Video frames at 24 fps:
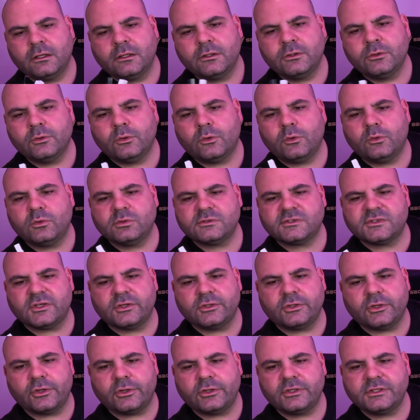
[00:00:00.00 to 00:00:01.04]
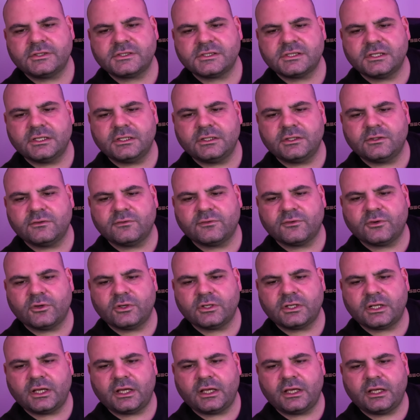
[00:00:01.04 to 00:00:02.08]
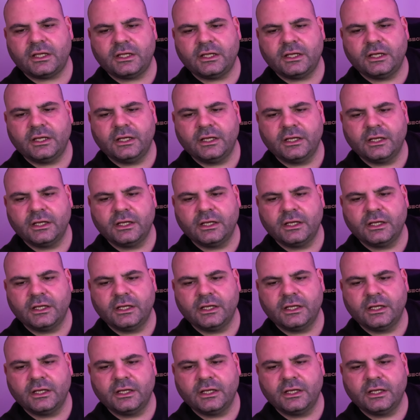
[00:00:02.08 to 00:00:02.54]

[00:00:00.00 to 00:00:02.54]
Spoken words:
you'll also notice that you've got a